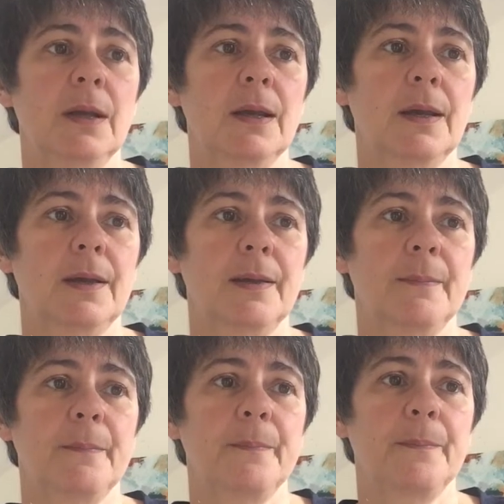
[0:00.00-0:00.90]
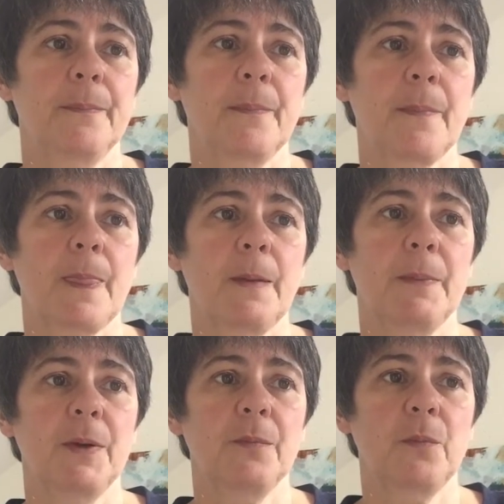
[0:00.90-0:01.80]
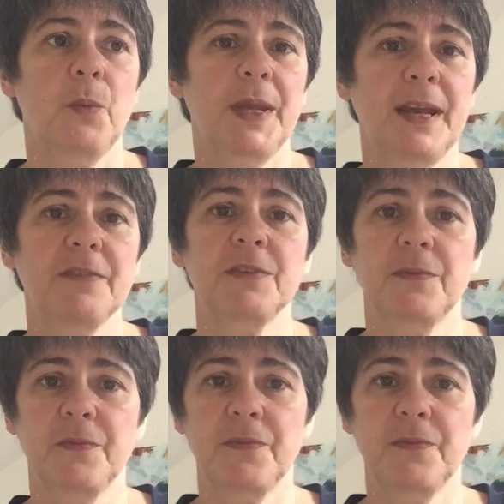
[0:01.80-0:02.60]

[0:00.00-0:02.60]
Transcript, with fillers: Um, but we have to,